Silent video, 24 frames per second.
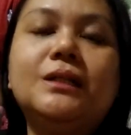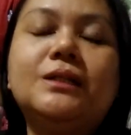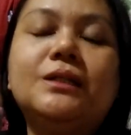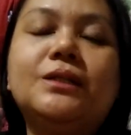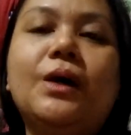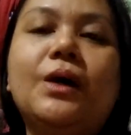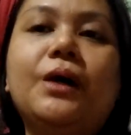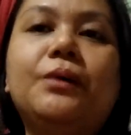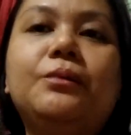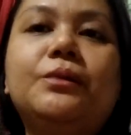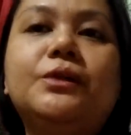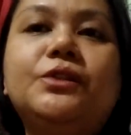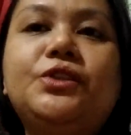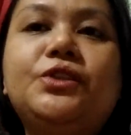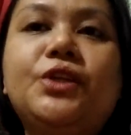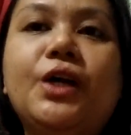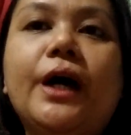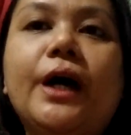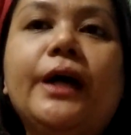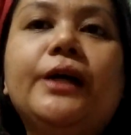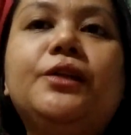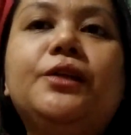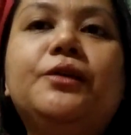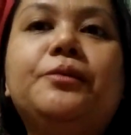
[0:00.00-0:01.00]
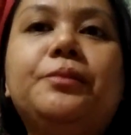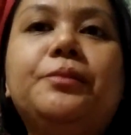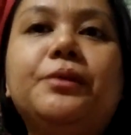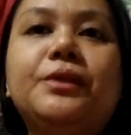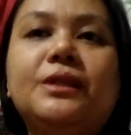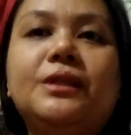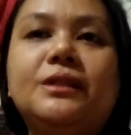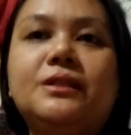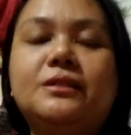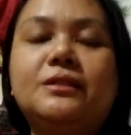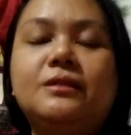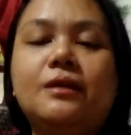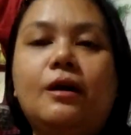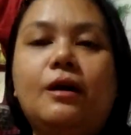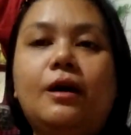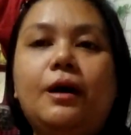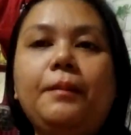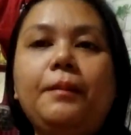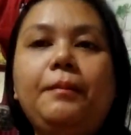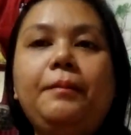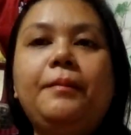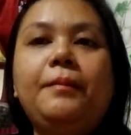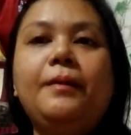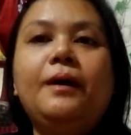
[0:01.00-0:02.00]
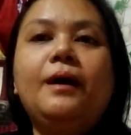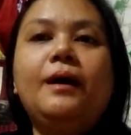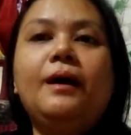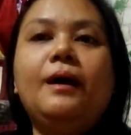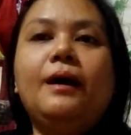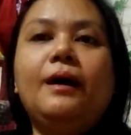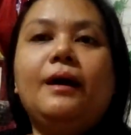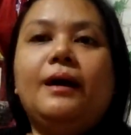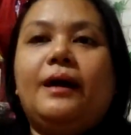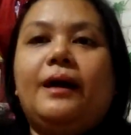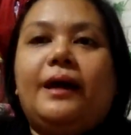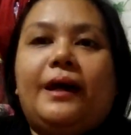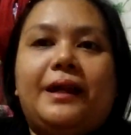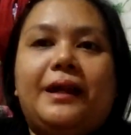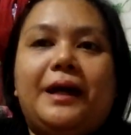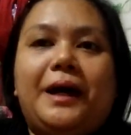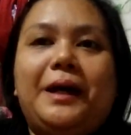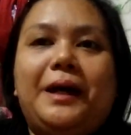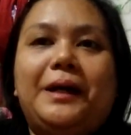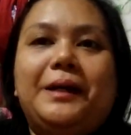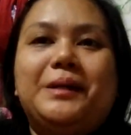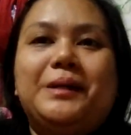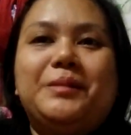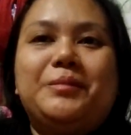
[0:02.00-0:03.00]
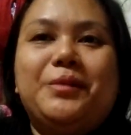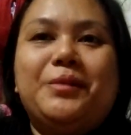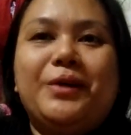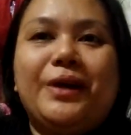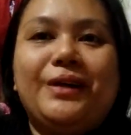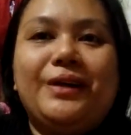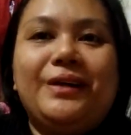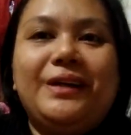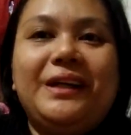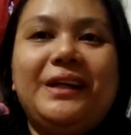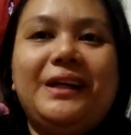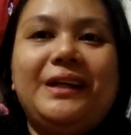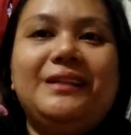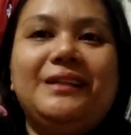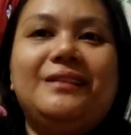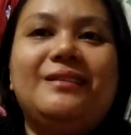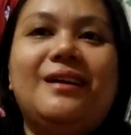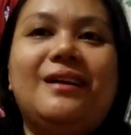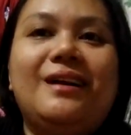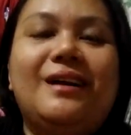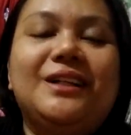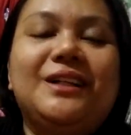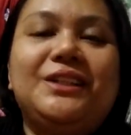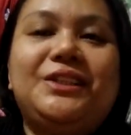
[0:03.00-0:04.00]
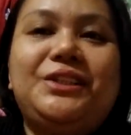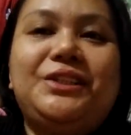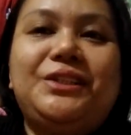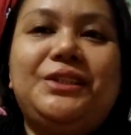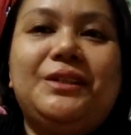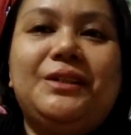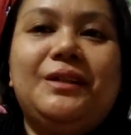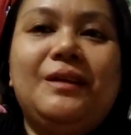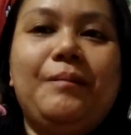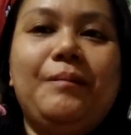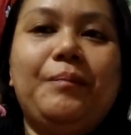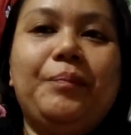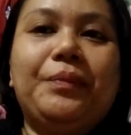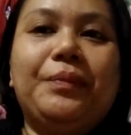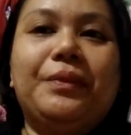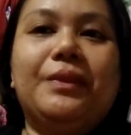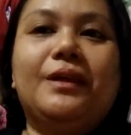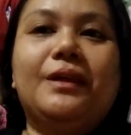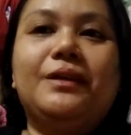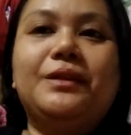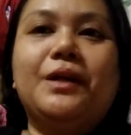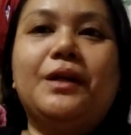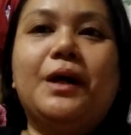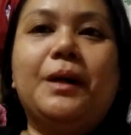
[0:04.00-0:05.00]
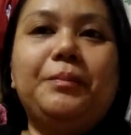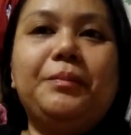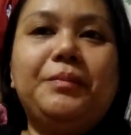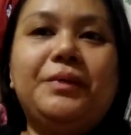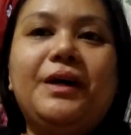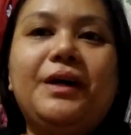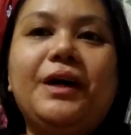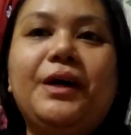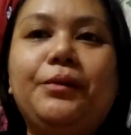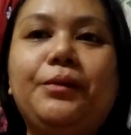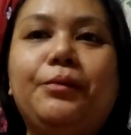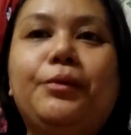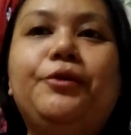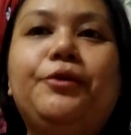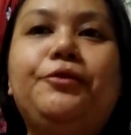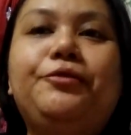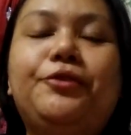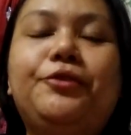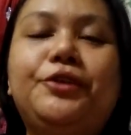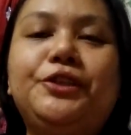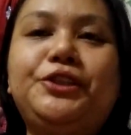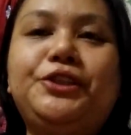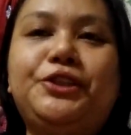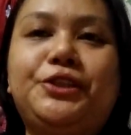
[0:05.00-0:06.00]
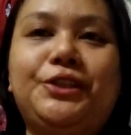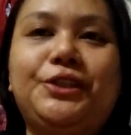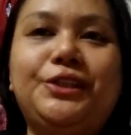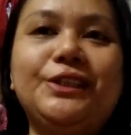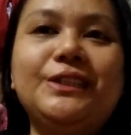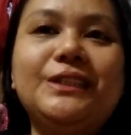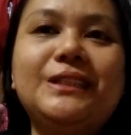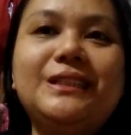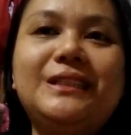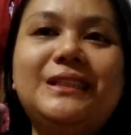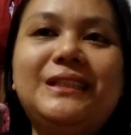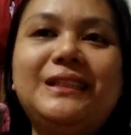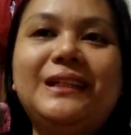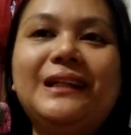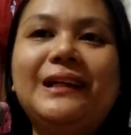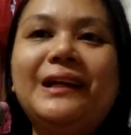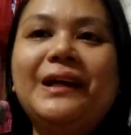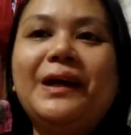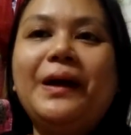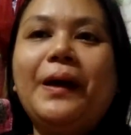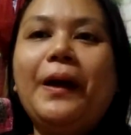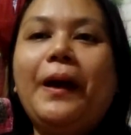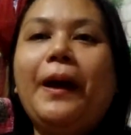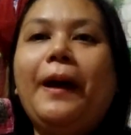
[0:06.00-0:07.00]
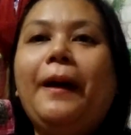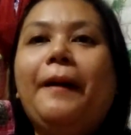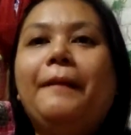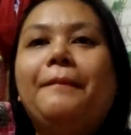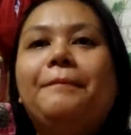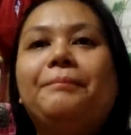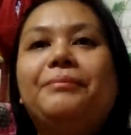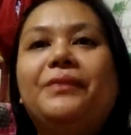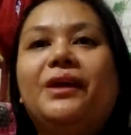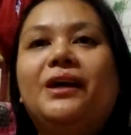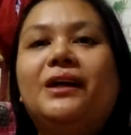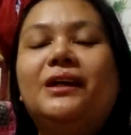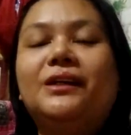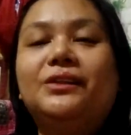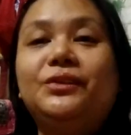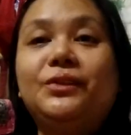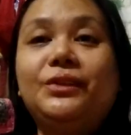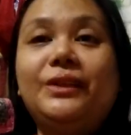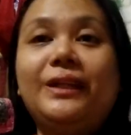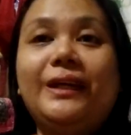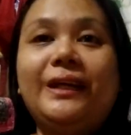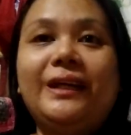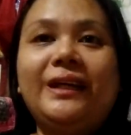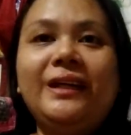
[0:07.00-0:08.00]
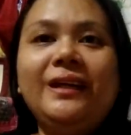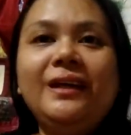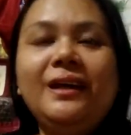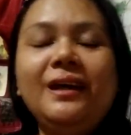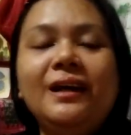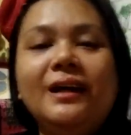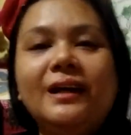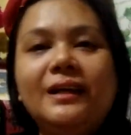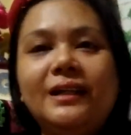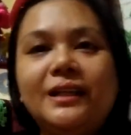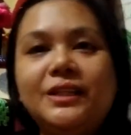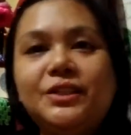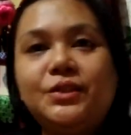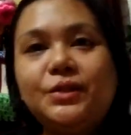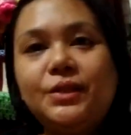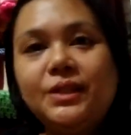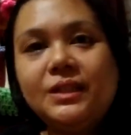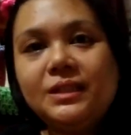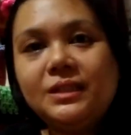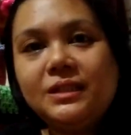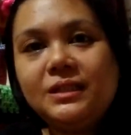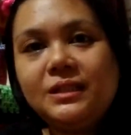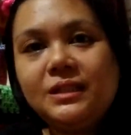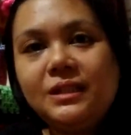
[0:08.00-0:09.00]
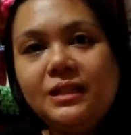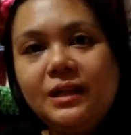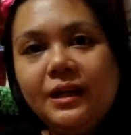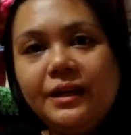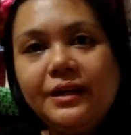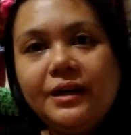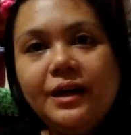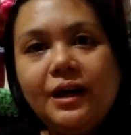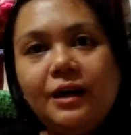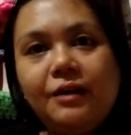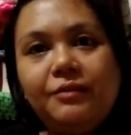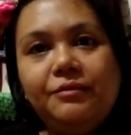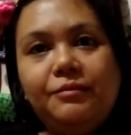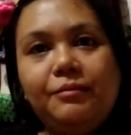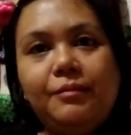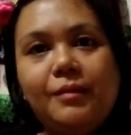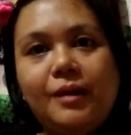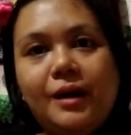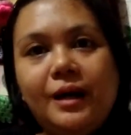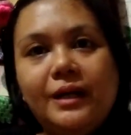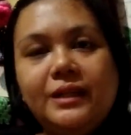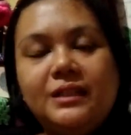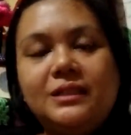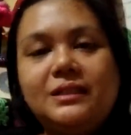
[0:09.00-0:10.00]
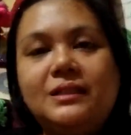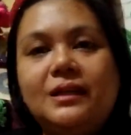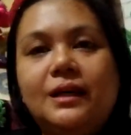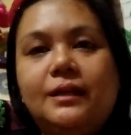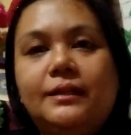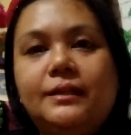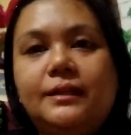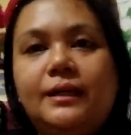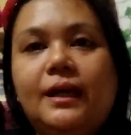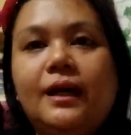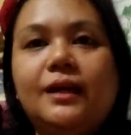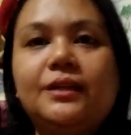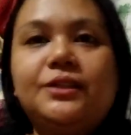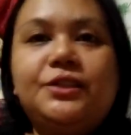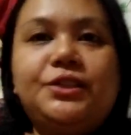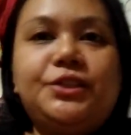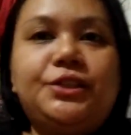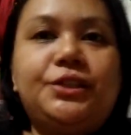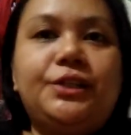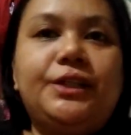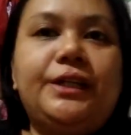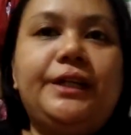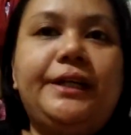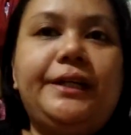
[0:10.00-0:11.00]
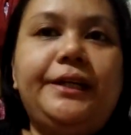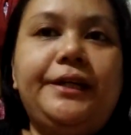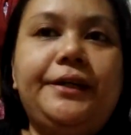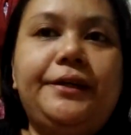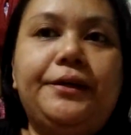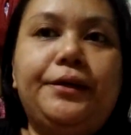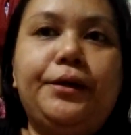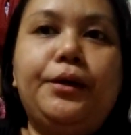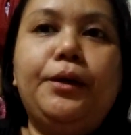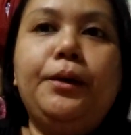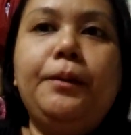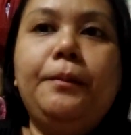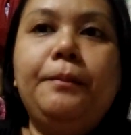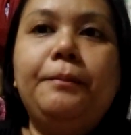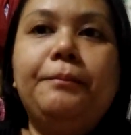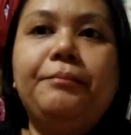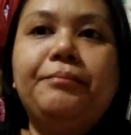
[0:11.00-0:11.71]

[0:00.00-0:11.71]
So I will try to put this up, and I am wearing the top that I wear for church today. And as you can see, I have my sun catcher here